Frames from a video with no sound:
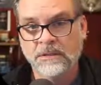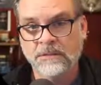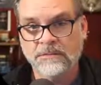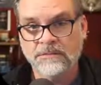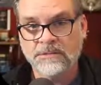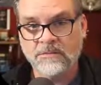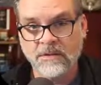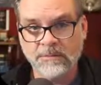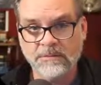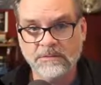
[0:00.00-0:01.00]
who
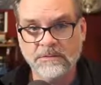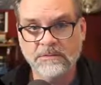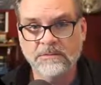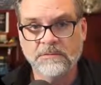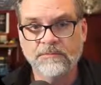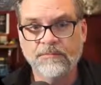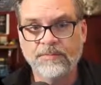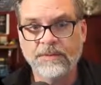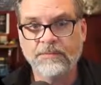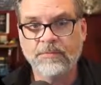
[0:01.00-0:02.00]
scribbled
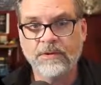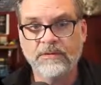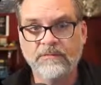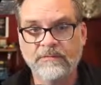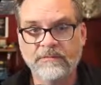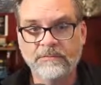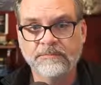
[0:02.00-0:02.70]
the brief,